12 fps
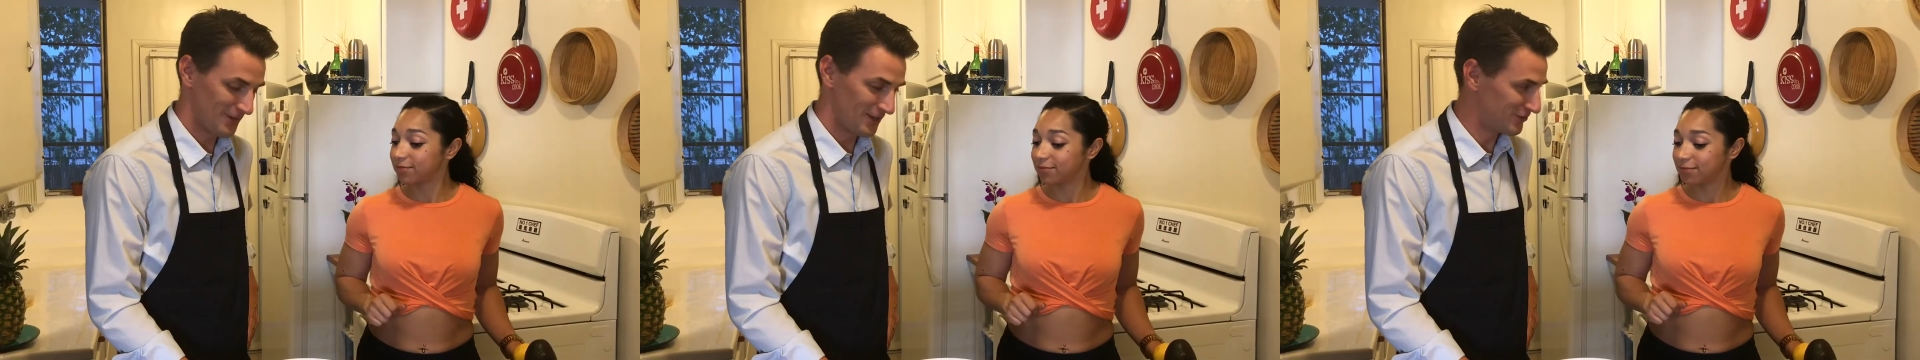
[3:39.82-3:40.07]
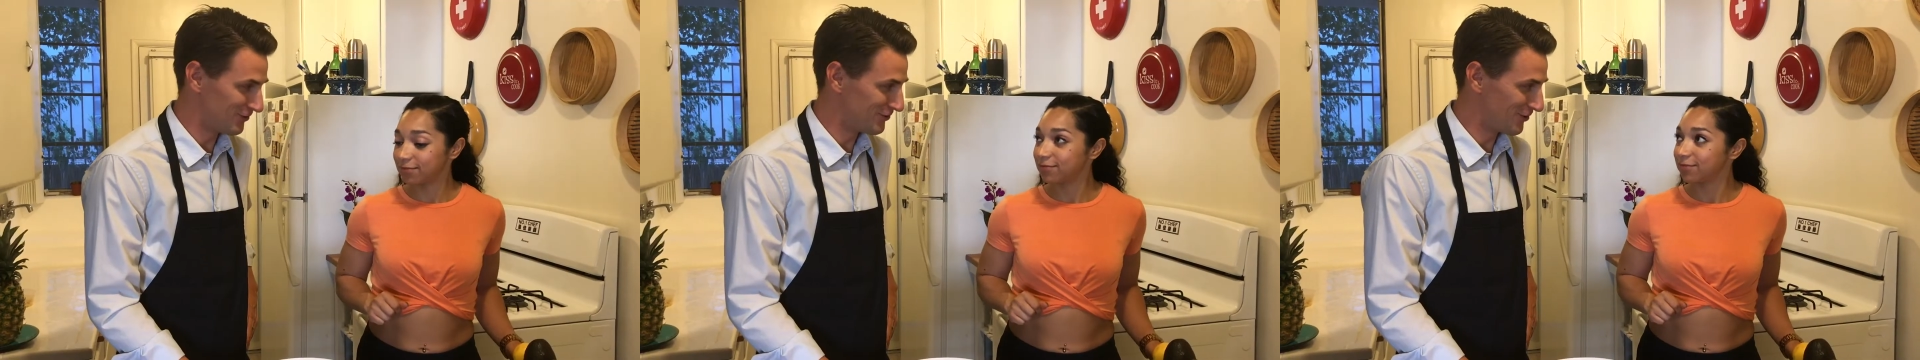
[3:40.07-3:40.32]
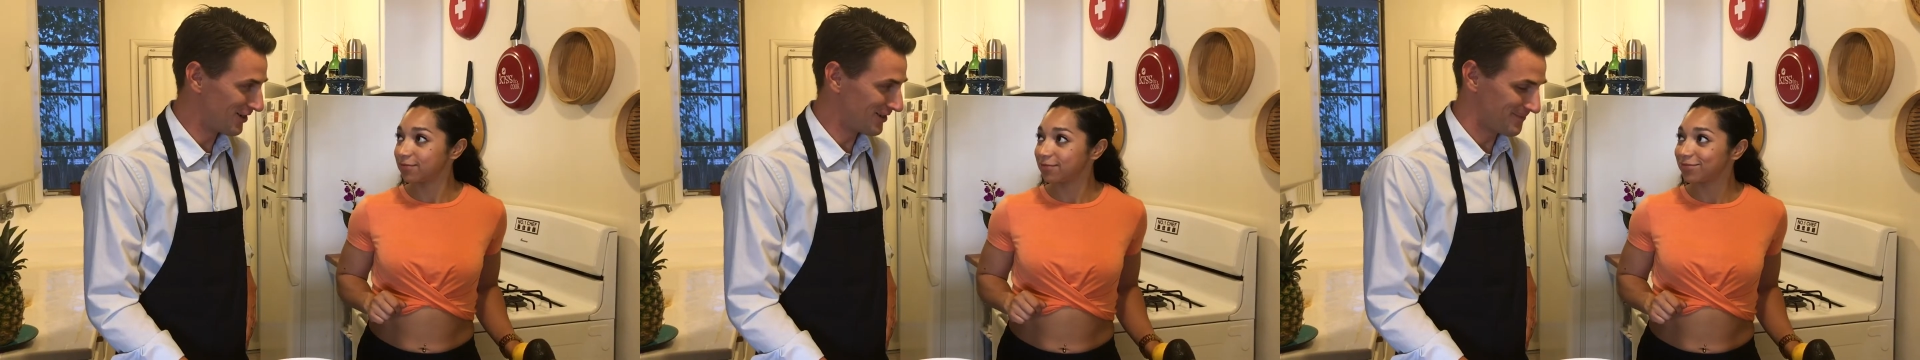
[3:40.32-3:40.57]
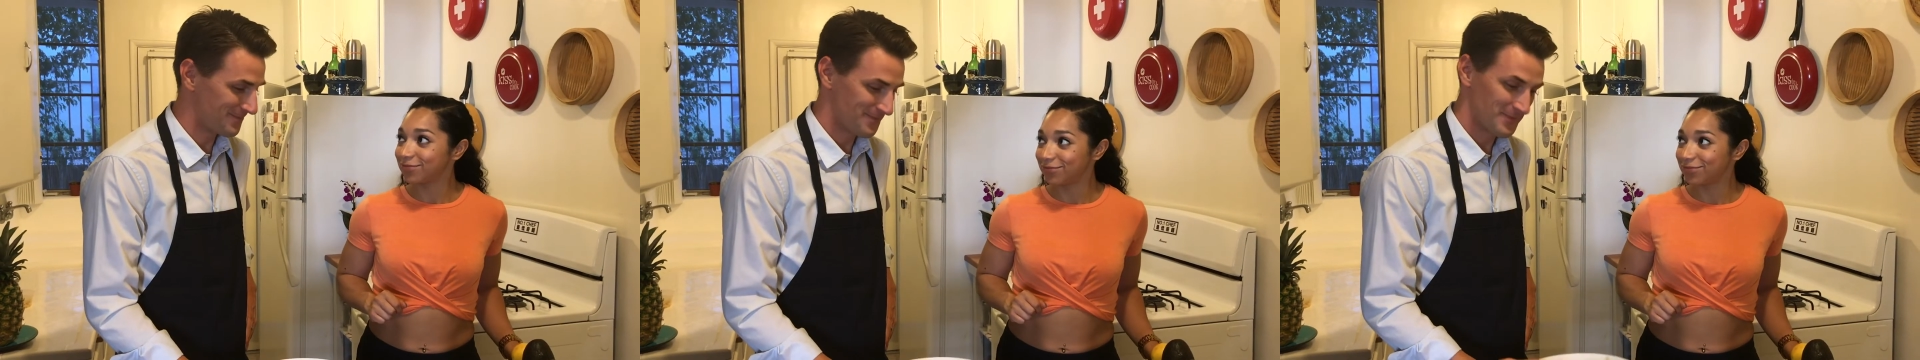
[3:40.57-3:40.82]
Speaker 1: Glad you enjoyed
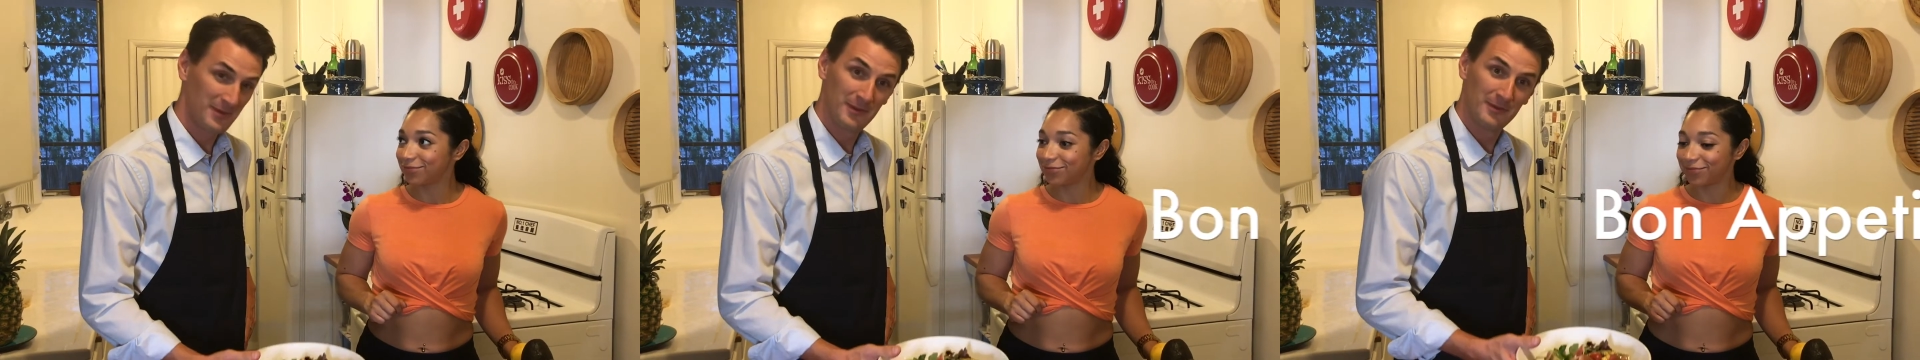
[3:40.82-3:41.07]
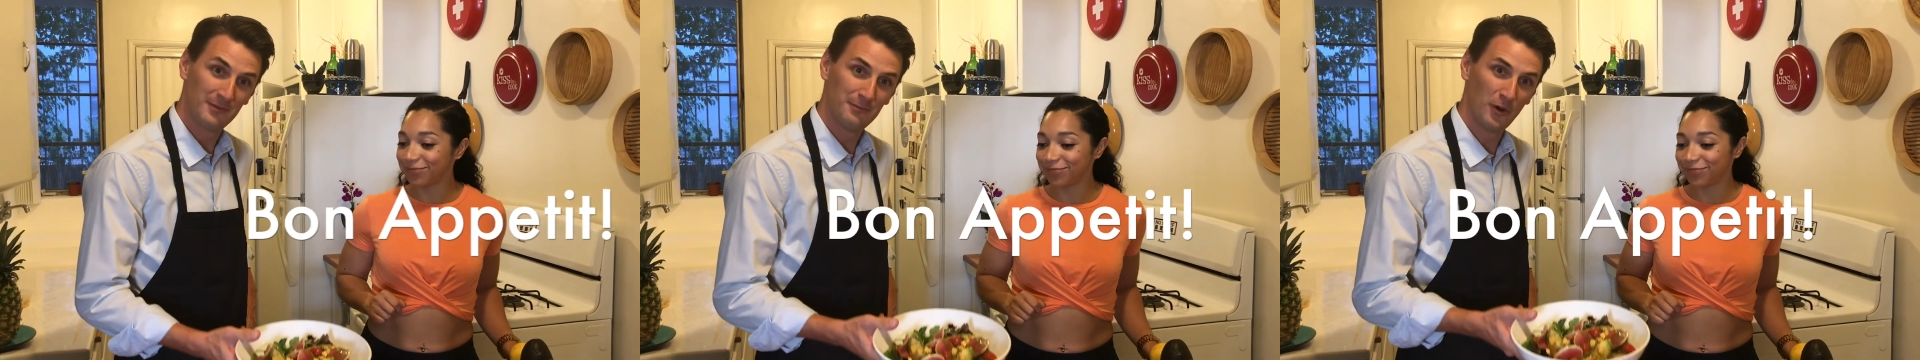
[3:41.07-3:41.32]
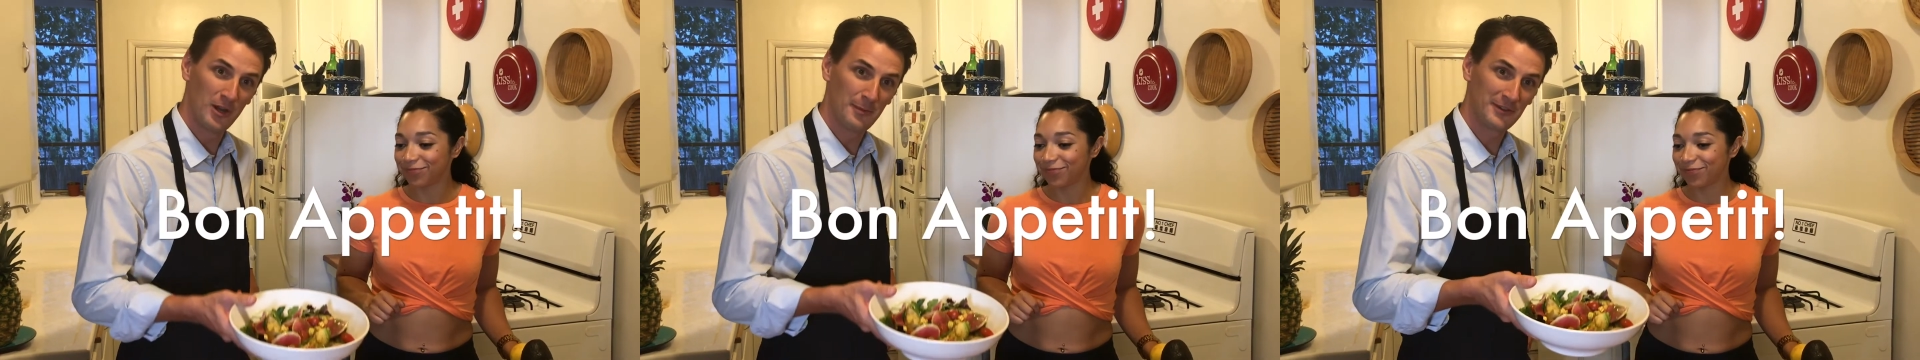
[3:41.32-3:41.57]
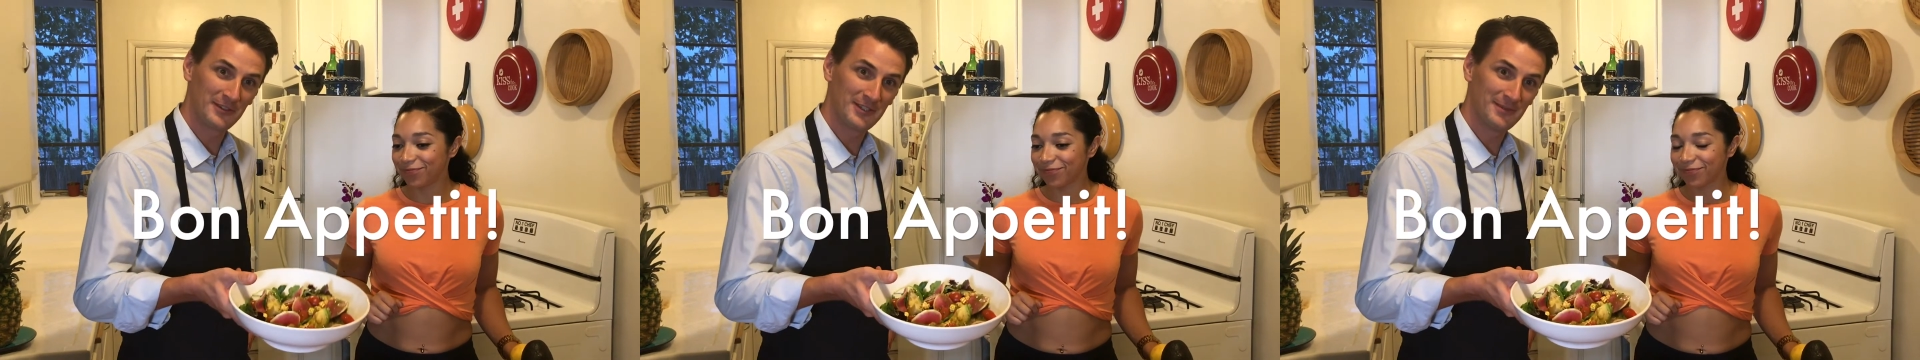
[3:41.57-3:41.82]
it. Mm-hmm. Bon
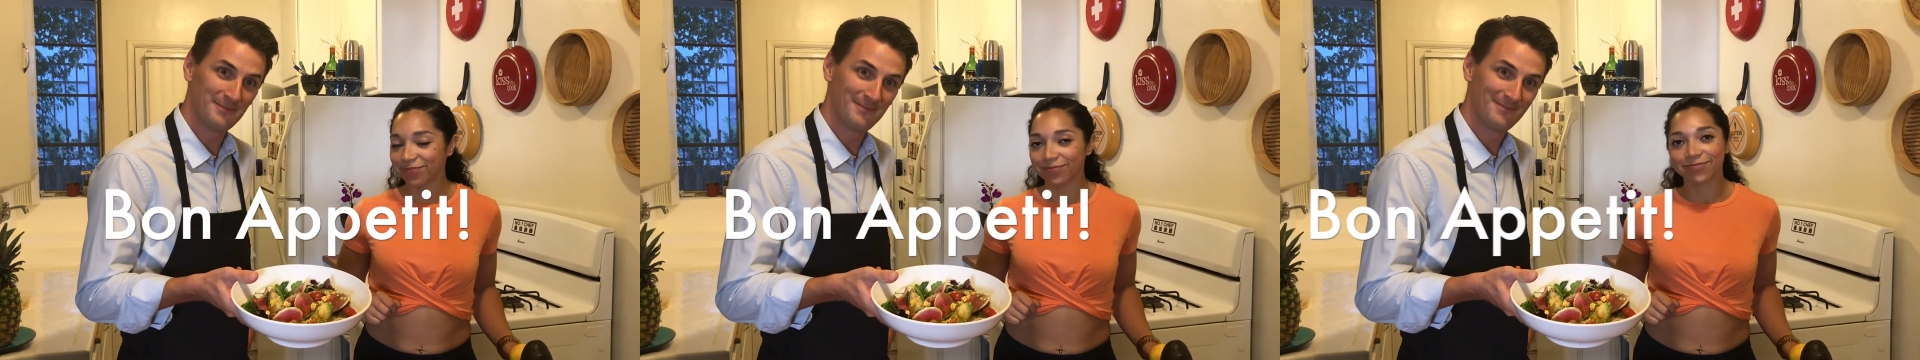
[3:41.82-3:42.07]
appetit.